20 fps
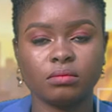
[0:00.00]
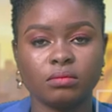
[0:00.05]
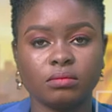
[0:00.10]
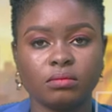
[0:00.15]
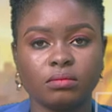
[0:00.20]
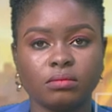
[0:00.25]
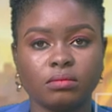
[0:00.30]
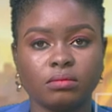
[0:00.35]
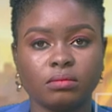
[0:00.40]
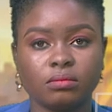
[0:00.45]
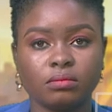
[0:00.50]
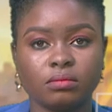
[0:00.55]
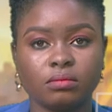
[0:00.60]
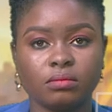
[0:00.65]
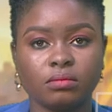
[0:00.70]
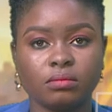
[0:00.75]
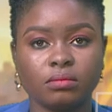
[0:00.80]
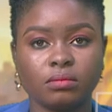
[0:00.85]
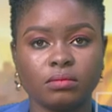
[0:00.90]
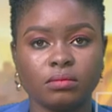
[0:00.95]

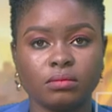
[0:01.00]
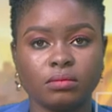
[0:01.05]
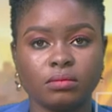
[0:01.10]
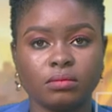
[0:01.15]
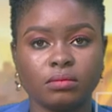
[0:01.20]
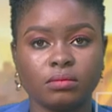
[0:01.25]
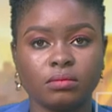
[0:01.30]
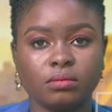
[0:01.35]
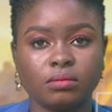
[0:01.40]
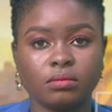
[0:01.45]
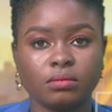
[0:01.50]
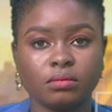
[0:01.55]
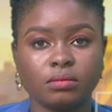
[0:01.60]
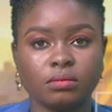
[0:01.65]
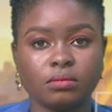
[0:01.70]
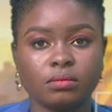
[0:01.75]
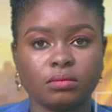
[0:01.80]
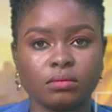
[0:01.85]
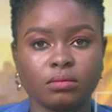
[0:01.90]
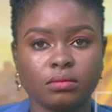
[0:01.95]

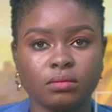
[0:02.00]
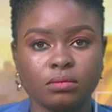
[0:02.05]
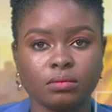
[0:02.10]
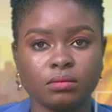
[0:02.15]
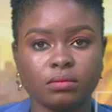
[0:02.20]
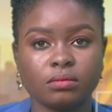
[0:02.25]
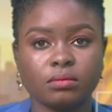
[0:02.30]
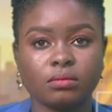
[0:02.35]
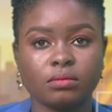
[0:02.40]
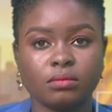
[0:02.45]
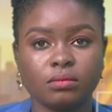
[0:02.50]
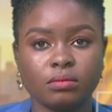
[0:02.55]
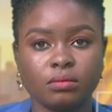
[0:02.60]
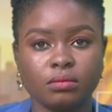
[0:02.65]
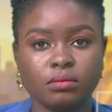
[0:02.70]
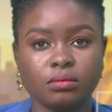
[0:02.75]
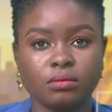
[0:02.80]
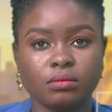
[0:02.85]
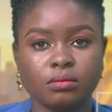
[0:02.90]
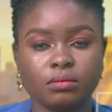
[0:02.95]

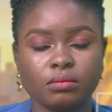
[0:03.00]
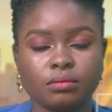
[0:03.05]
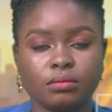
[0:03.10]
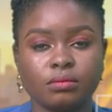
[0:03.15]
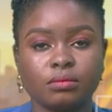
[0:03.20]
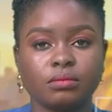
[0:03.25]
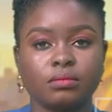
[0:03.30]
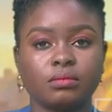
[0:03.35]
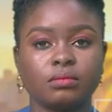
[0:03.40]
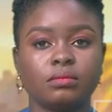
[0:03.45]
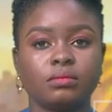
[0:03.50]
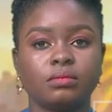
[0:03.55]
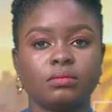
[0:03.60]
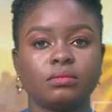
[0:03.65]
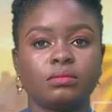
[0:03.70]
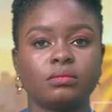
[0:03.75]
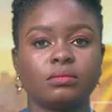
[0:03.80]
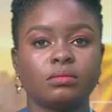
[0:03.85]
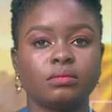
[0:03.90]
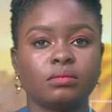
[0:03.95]

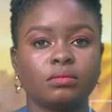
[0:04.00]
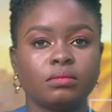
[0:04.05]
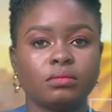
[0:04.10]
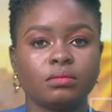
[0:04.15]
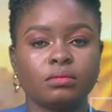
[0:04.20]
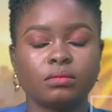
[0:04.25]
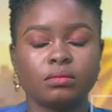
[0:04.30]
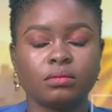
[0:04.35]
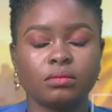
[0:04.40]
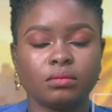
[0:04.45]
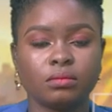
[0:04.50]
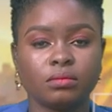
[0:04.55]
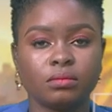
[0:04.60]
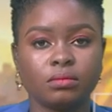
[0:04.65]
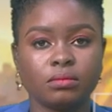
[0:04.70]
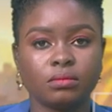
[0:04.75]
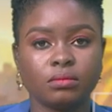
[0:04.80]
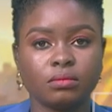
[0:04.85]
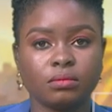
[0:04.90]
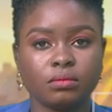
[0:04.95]

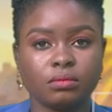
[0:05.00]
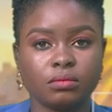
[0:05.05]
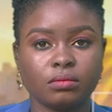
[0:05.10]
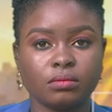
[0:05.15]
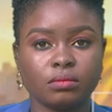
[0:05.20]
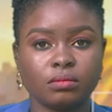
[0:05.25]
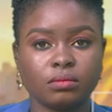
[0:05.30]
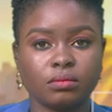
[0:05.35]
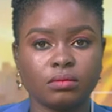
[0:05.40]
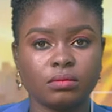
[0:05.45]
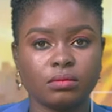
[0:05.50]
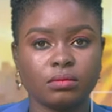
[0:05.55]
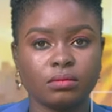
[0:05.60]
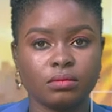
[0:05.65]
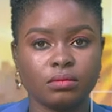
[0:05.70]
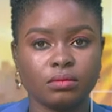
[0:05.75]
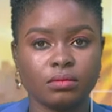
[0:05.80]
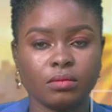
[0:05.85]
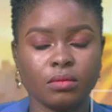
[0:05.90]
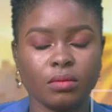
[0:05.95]

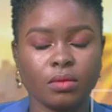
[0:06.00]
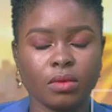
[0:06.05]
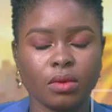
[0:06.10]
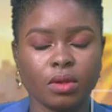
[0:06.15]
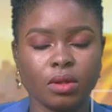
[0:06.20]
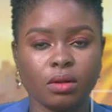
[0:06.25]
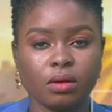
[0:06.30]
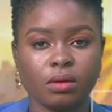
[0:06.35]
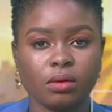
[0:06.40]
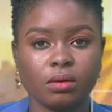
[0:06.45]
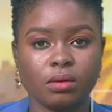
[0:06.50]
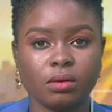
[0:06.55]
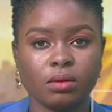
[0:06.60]
[no speech]